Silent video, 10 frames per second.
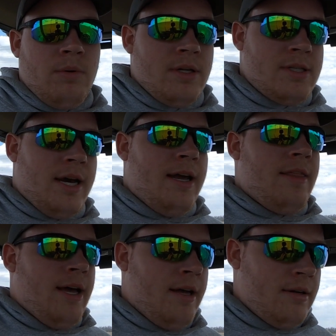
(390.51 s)
We
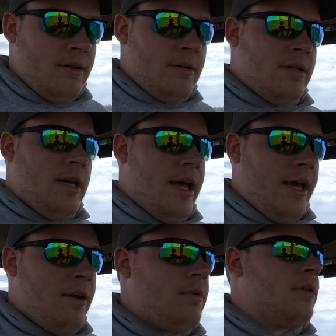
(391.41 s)
decided that,
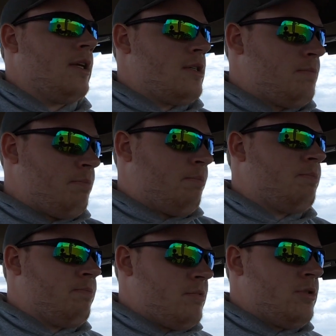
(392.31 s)
hey, let's
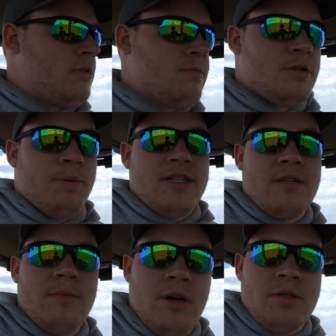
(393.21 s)
spread
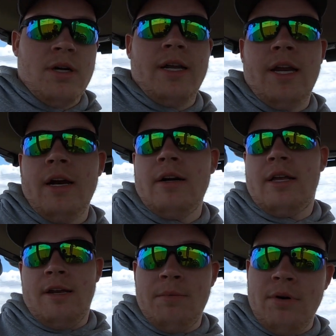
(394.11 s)
some oats on here,
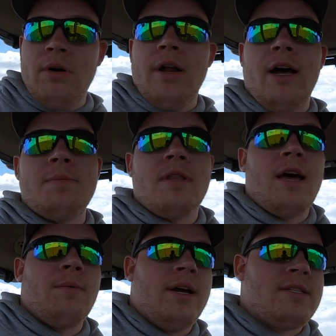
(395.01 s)
get them growing up, so
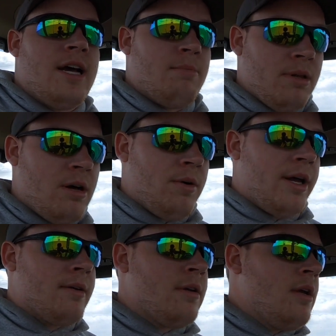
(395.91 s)
that way it's not
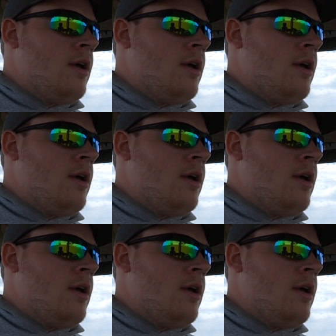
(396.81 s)
blowing,